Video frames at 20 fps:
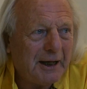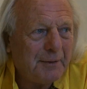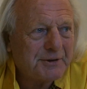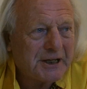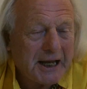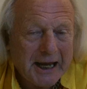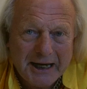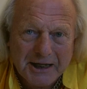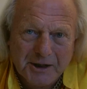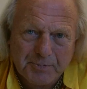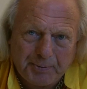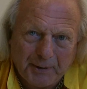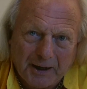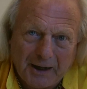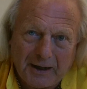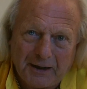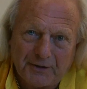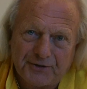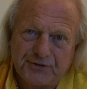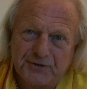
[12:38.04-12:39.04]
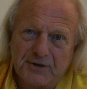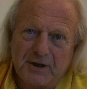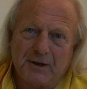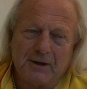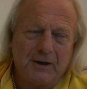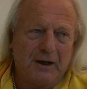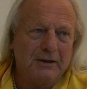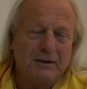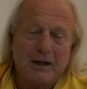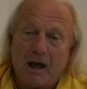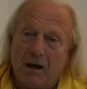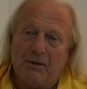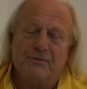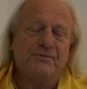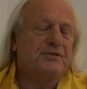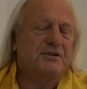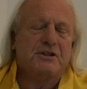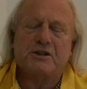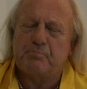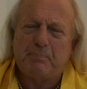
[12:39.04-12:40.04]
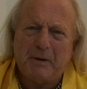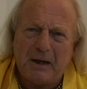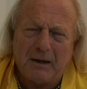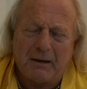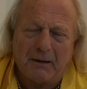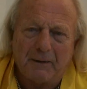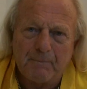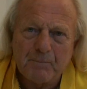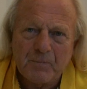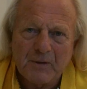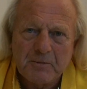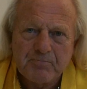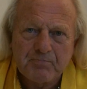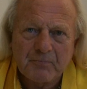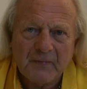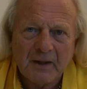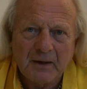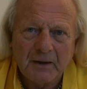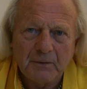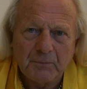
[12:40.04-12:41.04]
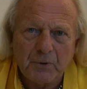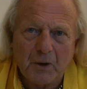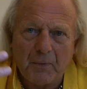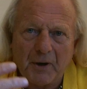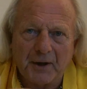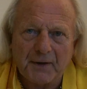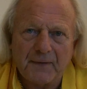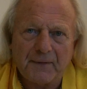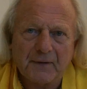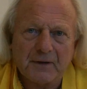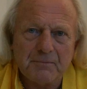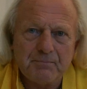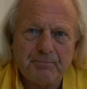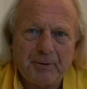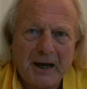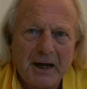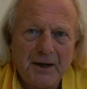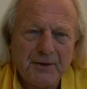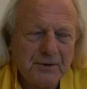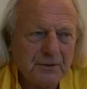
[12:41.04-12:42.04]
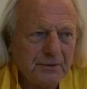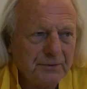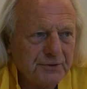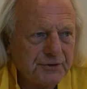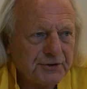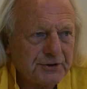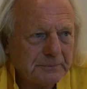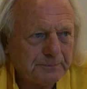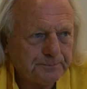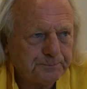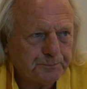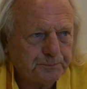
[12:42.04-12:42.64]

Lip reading: hit by a lance, a spear, by one of the companions.